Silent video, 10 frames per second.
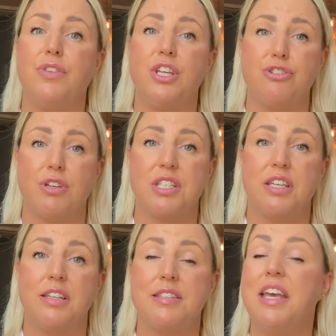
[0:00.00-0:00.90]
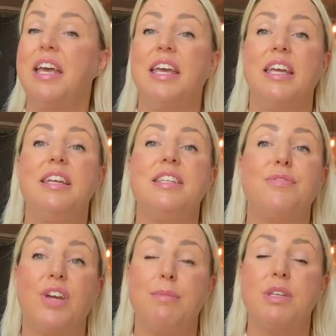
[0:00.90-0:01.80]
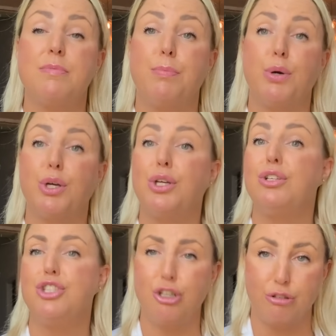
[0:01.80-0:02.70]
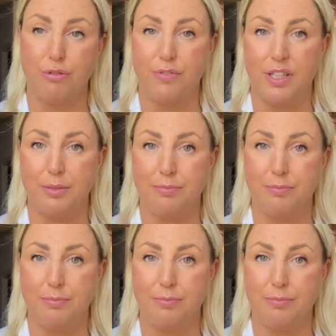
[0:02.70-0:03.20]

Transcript: the Etruscans in his famous book, Geography.